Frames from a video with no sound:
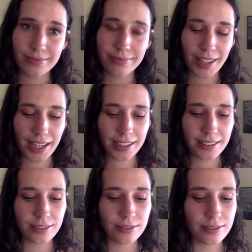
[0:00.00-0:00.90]

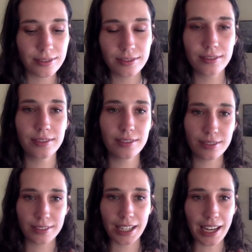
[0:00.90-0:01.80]
Like,
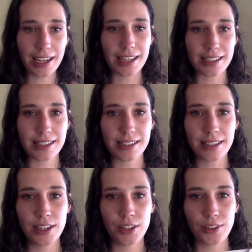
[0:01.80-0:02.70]
yes,
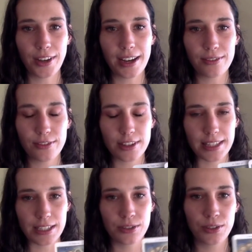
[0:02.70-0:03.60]
you have
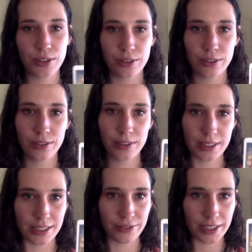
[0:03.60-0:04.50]
these two
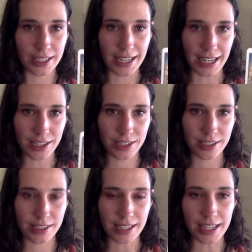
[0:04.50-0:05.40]
different
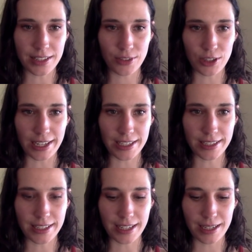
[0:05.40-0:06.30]
sides of your
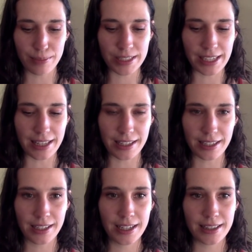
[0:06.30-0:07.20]
nature that come together.